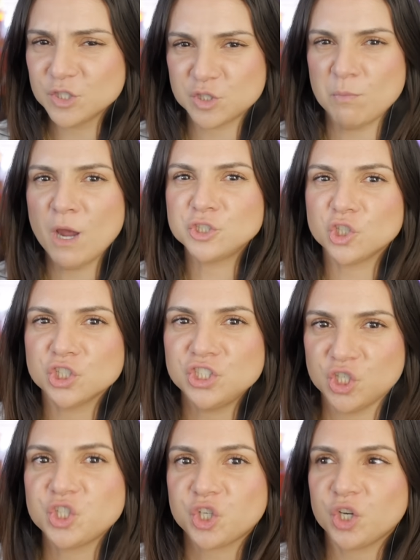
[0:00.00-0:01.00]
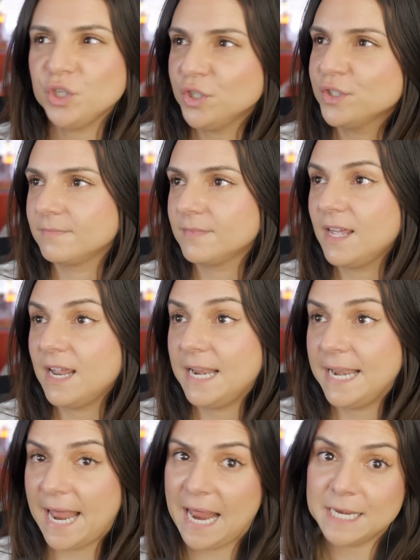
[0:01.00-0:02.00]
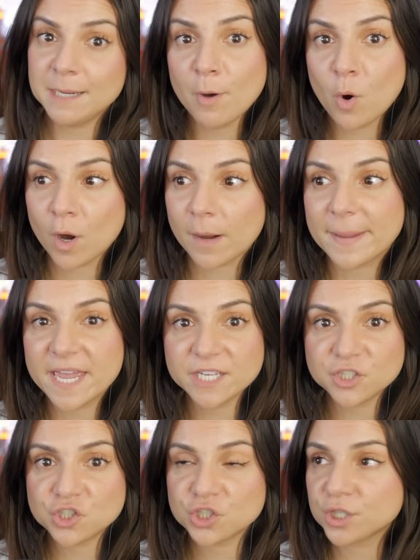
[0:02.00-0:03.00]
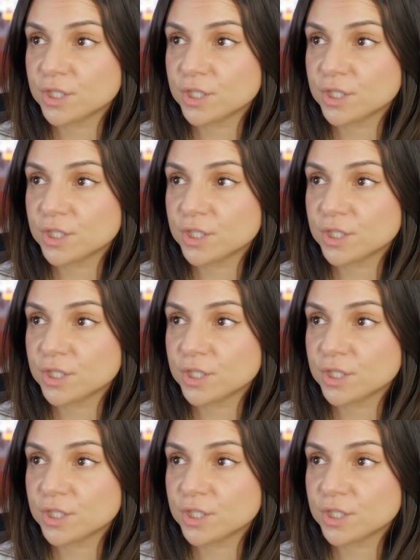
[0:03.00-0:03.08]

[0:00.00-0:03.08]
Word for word: it's my jurisdiction. Not anymore, bitch.